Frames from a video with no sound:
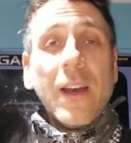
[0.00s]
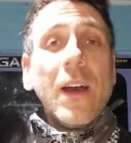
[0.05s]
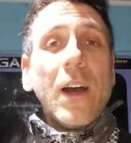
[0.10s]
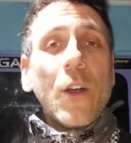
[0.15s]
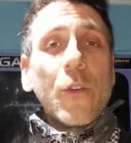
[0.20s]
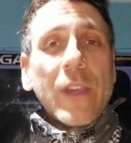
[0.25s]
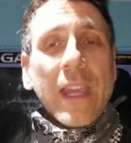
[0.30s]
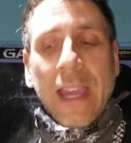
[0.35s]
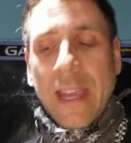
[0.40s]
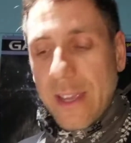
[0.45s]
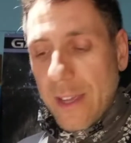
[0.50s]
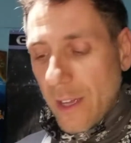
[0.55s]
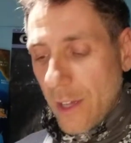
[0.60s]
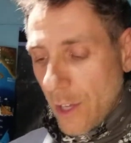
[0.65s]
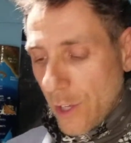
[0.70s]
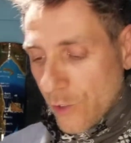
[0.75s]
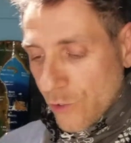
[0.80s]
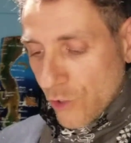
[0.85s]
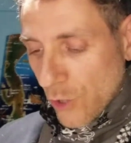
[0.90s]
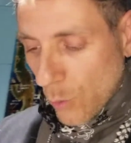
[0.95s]
Okay,
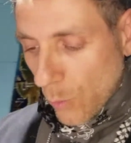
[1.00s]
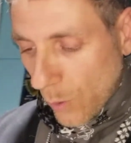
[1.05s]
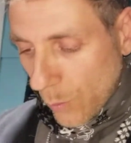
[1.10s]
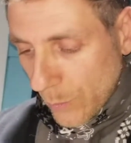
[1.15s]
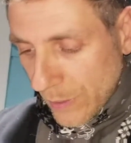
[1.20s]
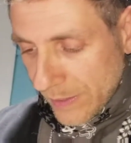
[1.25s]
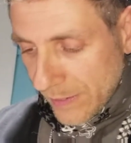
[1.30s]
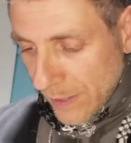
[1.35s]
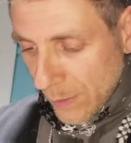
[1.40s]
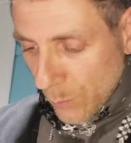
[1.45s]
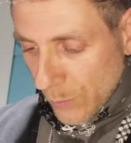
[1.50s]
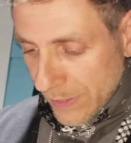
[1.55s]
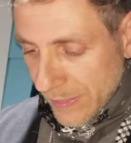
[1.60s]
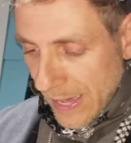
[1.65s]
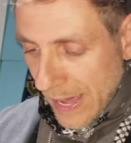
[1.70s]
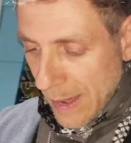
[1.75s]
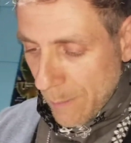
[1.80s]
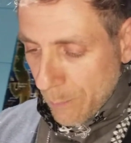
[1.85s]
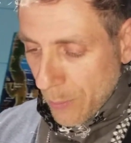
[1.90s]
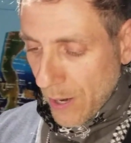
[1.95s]
so what we did with
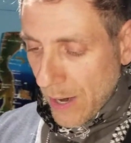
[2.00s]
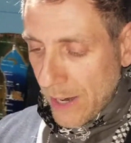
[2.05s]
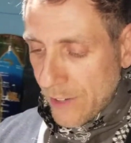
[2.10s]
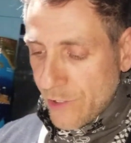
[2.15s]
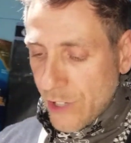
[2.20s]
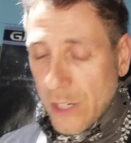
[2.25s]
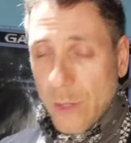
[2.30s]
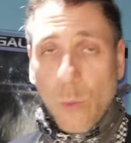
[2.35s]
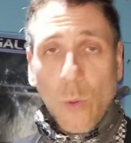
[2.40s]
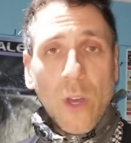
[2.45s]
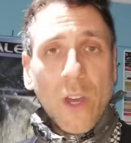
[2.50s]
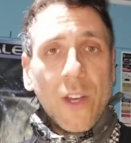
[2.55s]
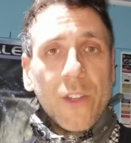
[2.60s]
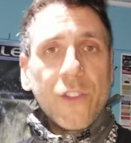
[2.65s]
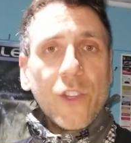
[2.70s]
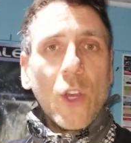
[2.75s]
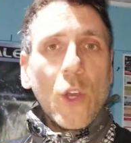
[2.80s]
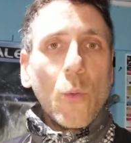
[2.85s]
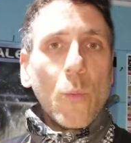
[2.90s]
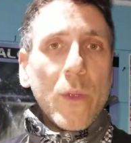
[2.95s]
that project
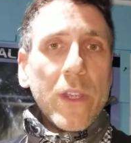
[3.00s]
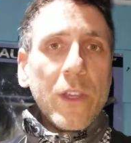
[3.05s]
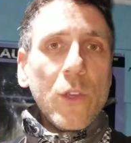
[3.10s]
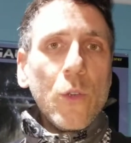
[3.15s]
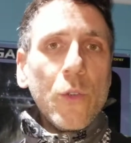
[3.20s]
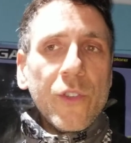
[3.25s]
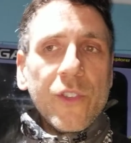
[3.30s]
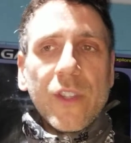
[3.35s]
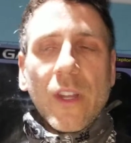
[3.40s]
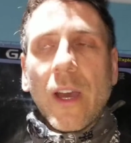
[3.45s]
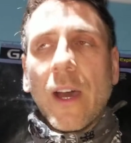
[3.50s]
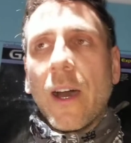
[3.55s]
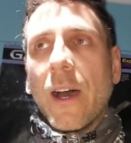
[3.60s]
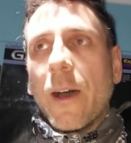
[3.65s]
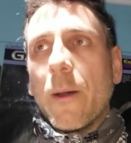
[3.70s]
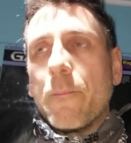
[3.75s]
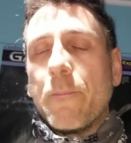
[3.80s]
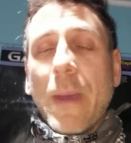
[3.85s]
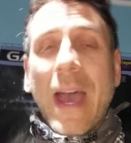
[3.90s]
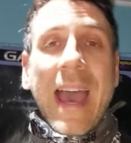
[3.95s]
was we used
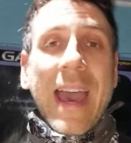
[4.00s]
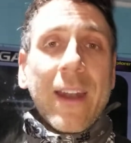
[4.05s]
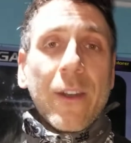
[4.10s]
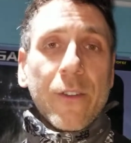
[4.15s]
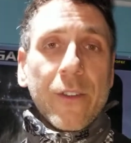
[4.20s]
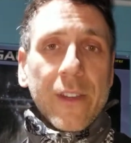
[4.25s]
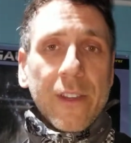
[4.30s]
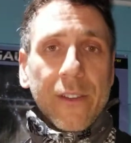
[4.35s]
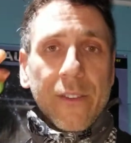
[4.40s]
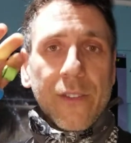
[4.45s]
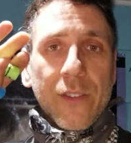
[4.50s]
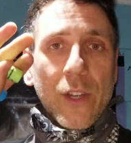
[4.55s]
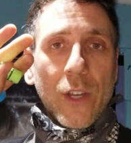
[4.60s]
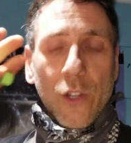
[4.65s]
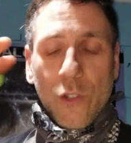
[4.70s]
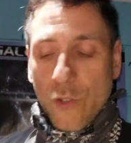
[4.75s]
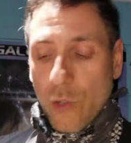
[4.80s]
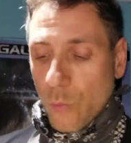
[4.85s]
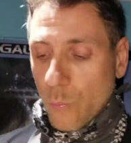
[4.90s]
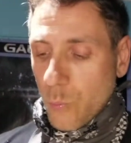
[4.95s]
uh, batteries
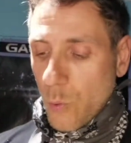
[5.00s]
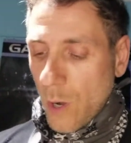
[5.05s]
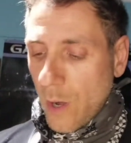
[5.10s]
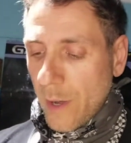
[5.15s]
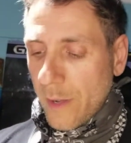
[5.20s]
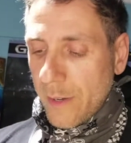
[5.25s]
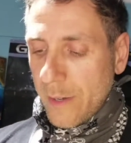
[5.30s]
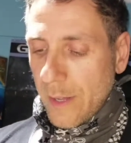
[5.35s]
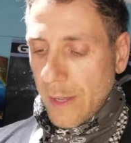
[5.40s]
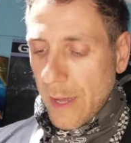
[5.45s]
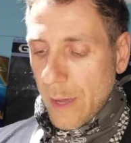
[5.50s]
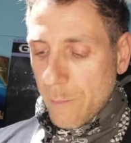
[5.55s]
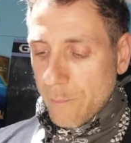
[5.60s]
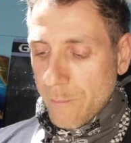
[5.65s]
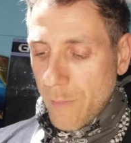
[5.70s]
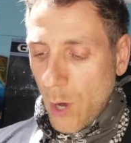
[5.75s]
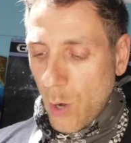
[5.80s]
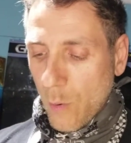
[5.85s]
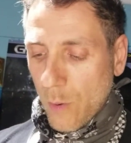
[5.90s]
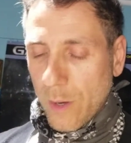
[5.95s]
to run a
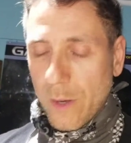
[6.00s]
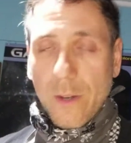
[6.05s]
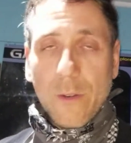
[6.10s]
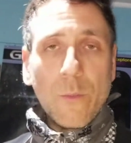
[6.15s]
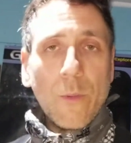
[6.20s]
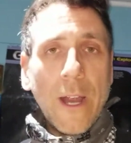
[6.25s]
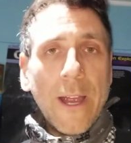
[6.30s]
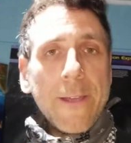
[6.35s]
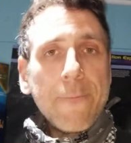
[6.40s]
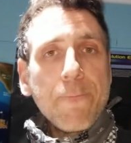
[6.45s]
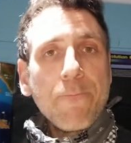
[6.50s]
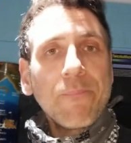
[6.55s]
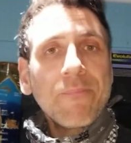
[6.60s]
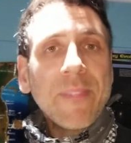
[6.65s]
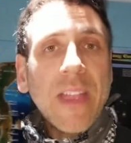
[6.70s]
mower, right?